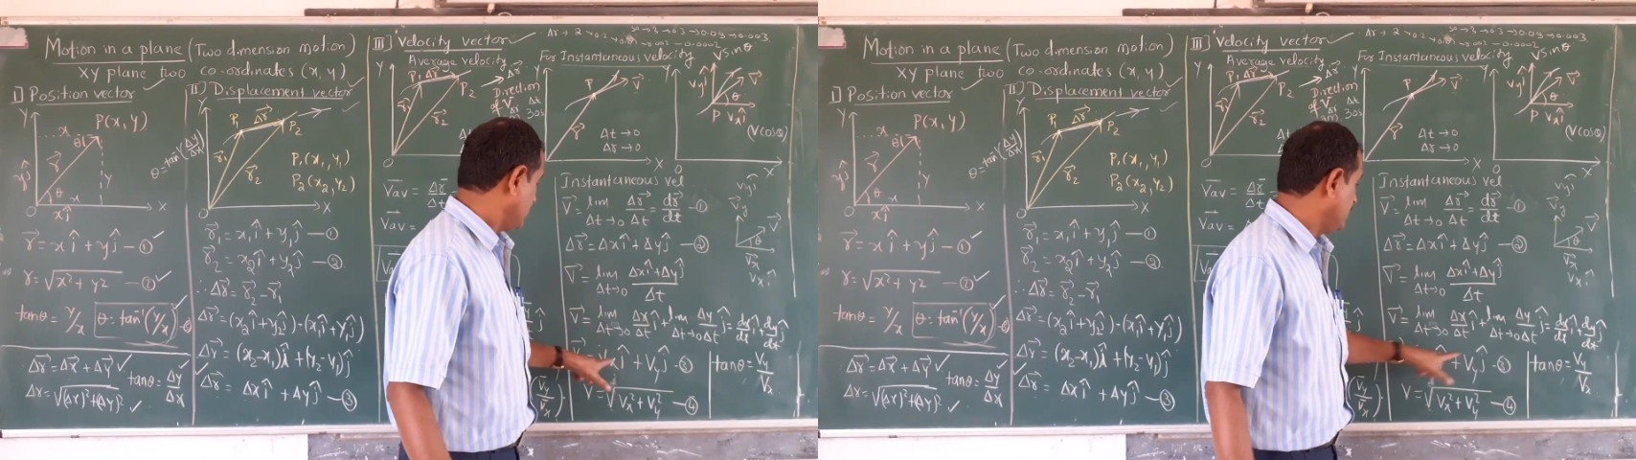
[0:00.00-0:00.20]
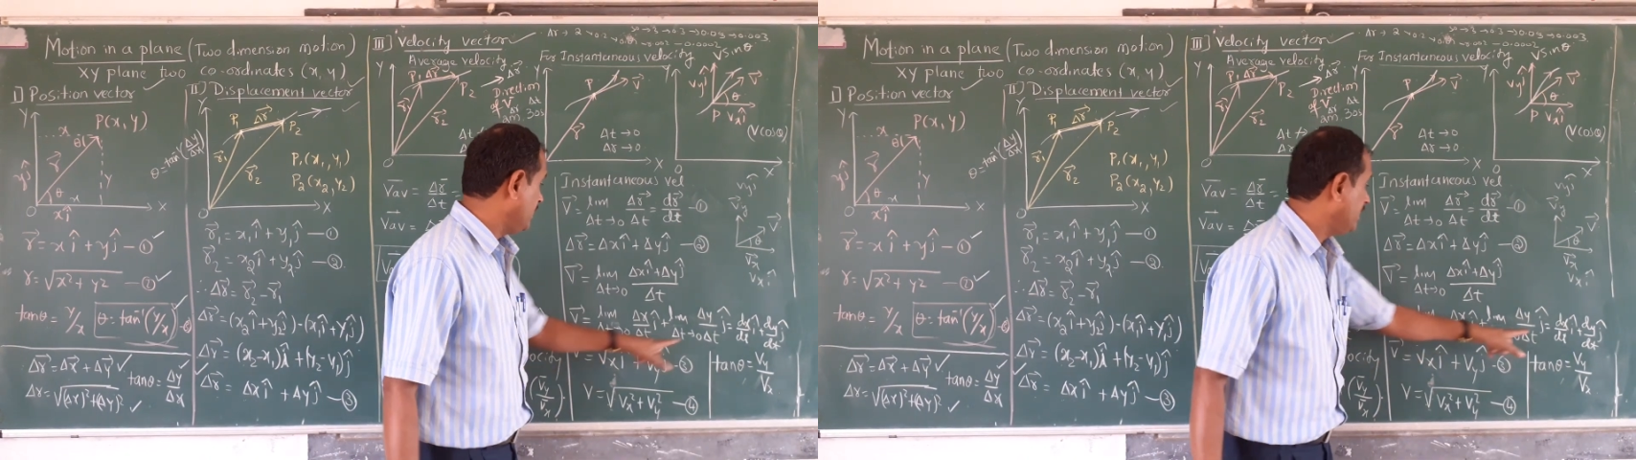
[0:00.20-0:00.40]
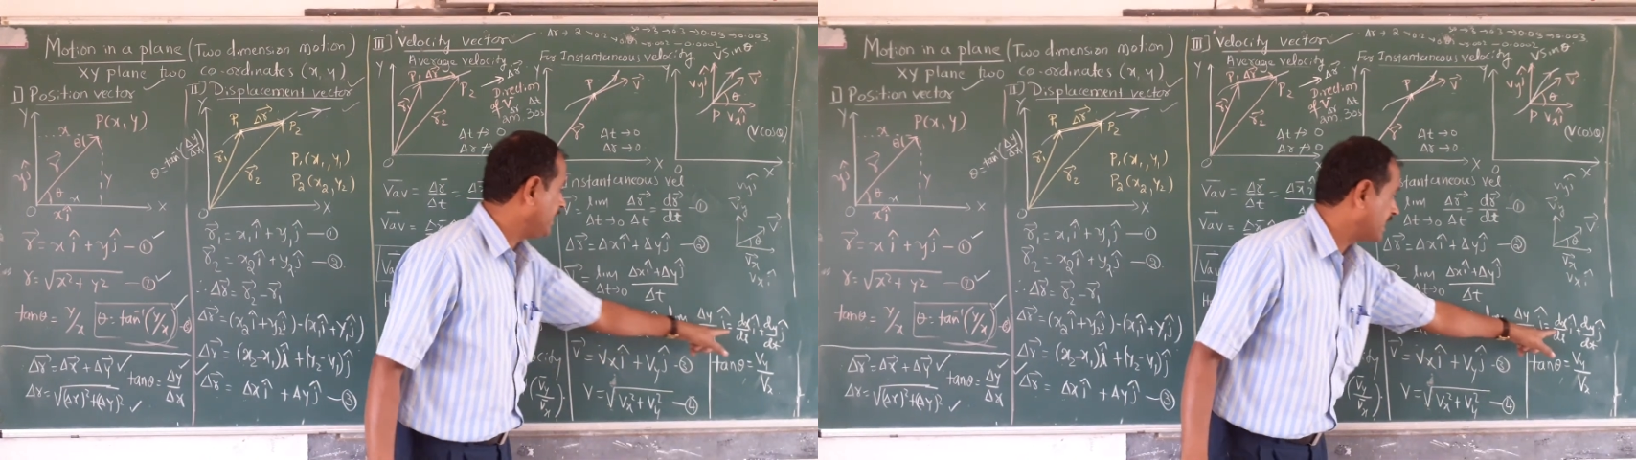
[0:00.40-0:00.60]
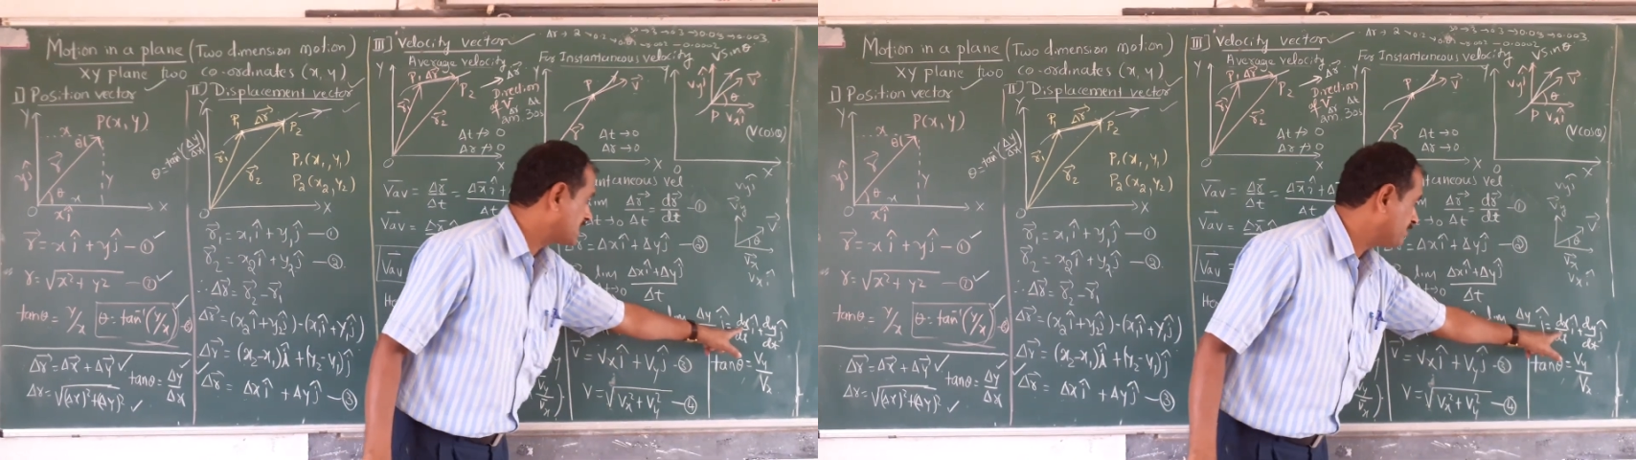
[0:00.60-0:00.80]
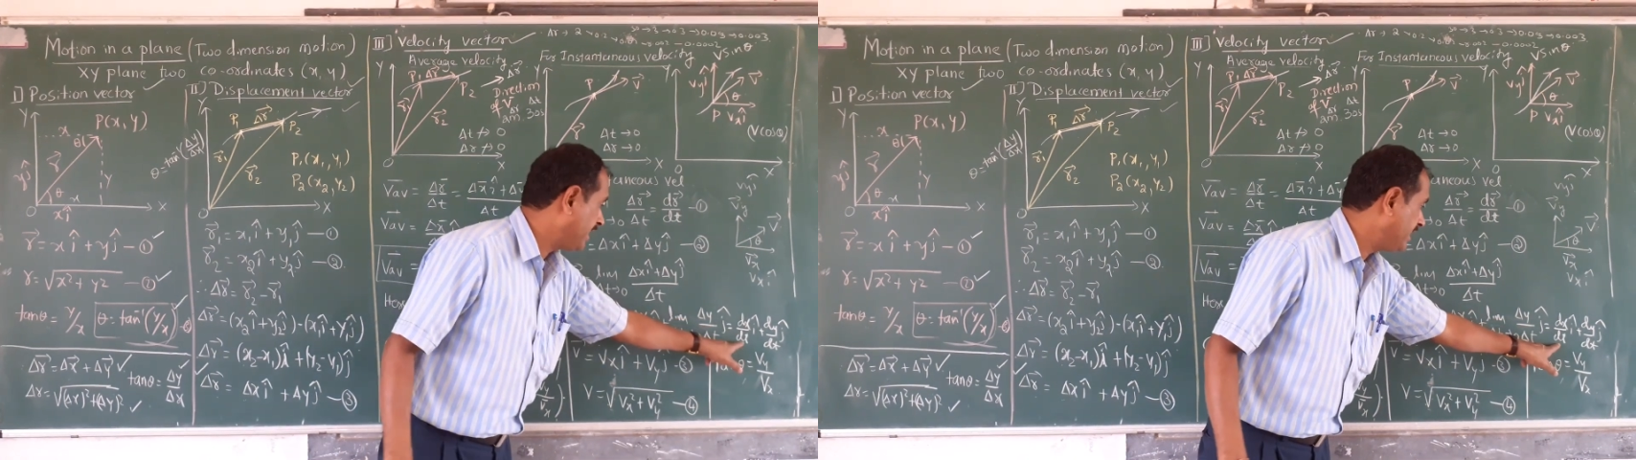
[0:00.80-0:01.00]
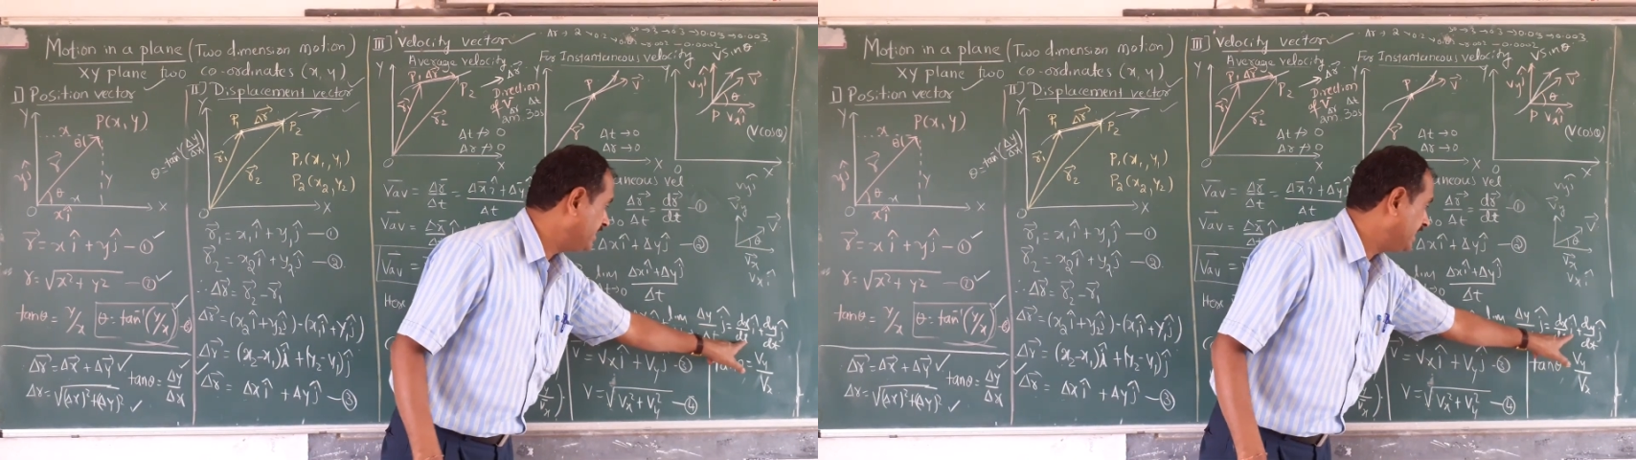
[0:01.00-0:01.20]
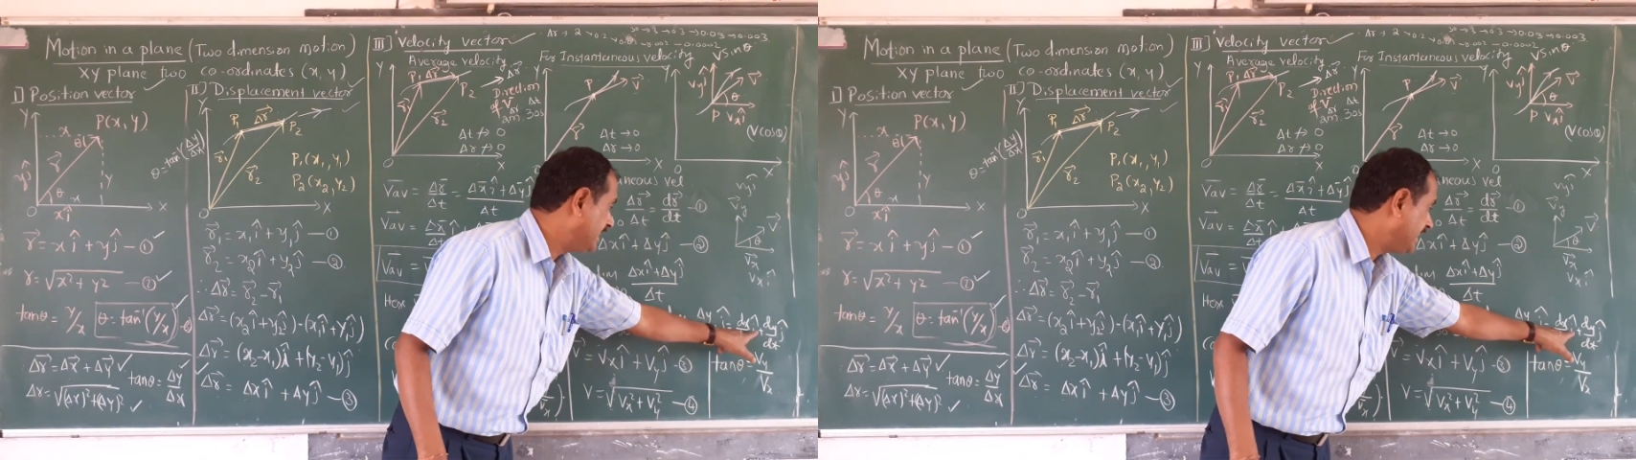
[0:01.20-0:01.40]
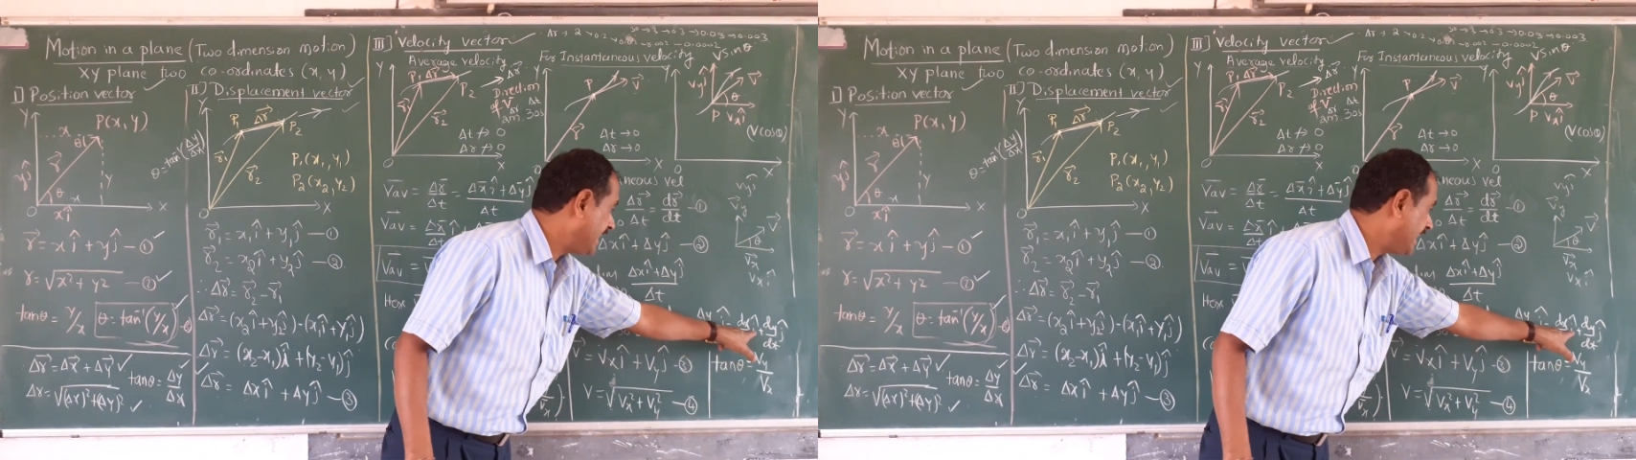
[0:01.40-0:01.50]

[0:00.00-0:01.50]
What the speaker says: dx by dt